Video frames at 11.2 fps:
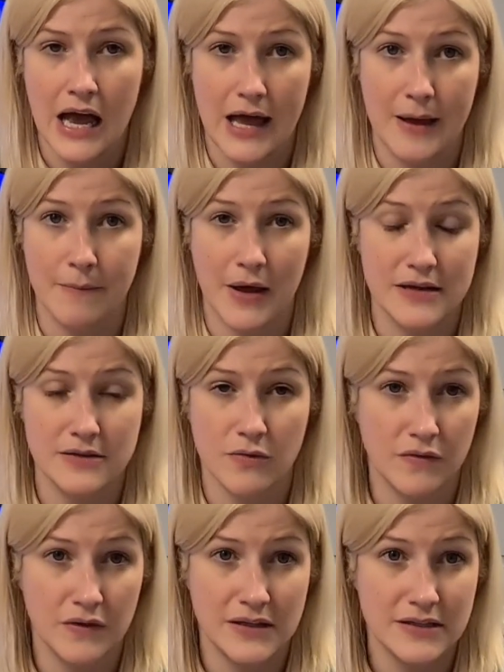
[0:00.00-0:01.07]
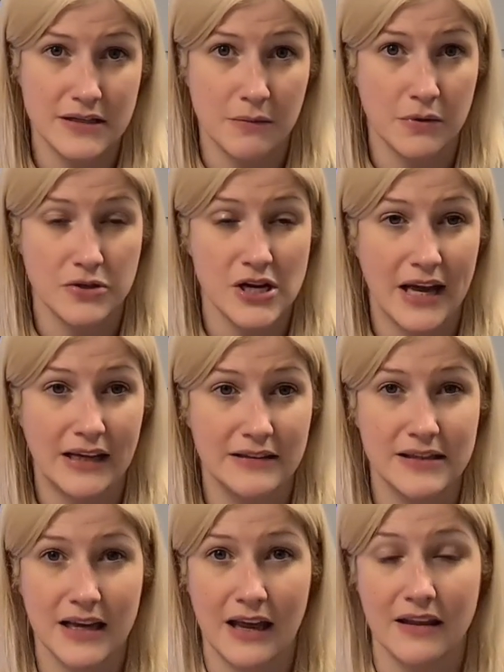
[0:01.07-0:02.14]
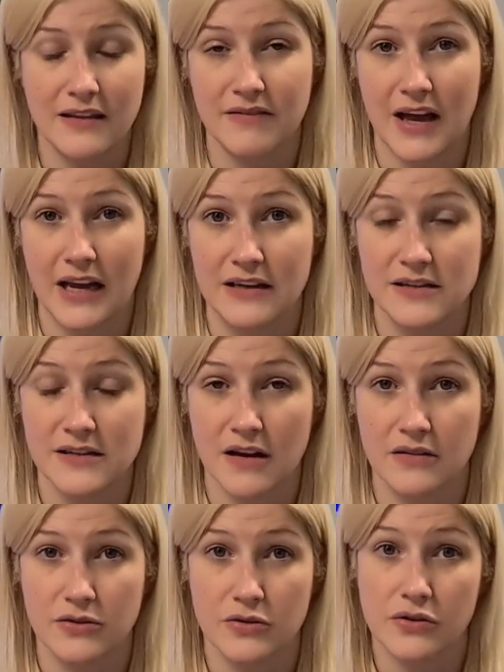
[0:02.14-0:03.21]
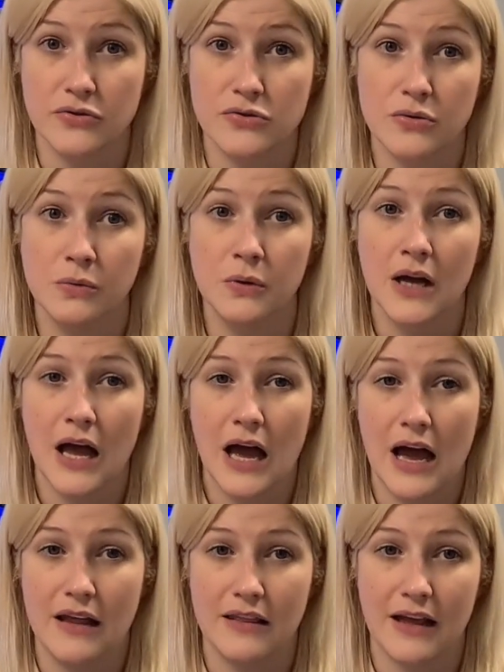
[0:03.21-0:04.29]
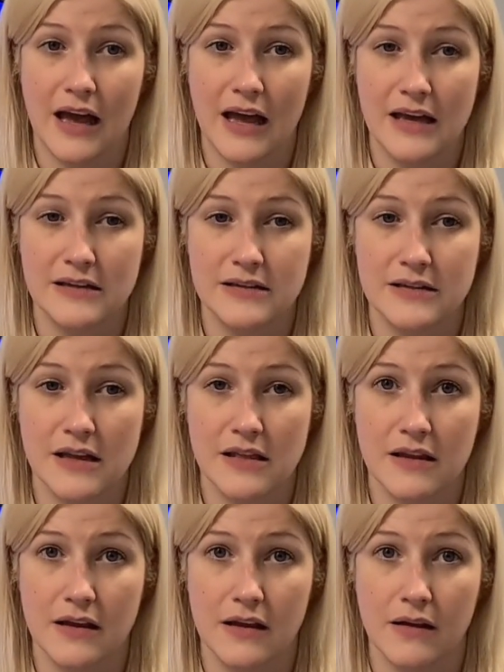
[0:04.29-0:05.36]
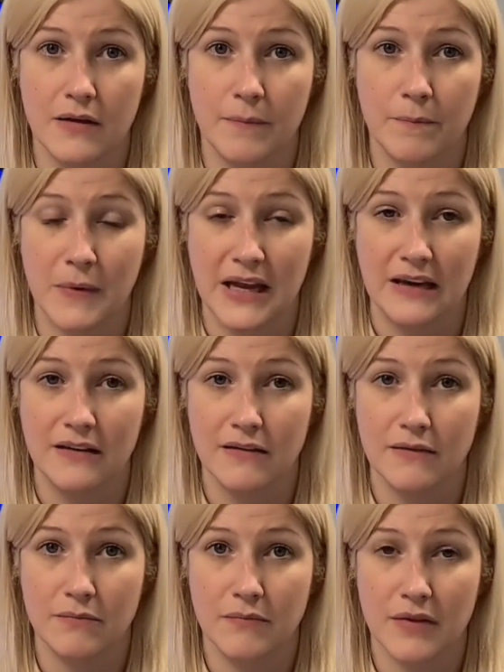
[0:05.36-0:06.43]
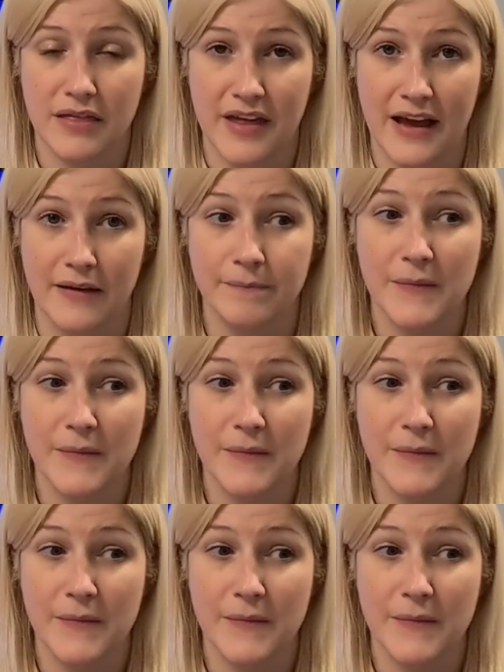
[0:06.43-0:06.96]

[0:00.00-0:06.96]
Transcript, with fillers: Um, as obviously we're trying to get the virus under control and that is the main thing.